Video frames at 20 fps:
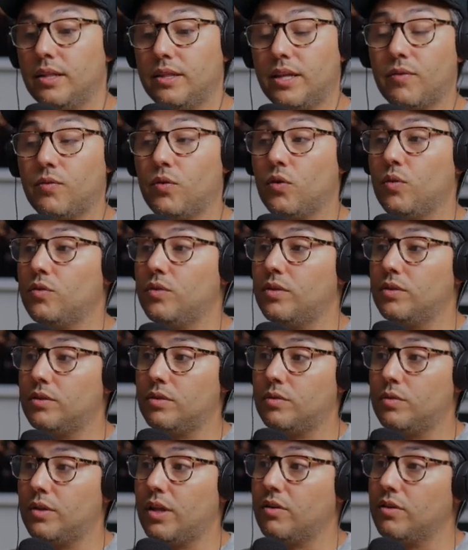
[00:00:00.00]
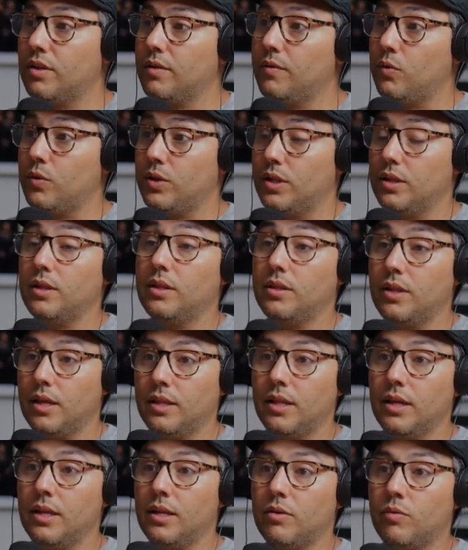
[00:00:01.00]
Daredevil. Daredevil. When
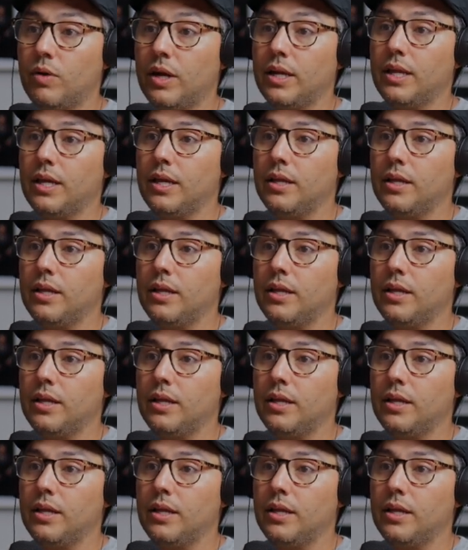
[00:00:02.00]
they did it, right?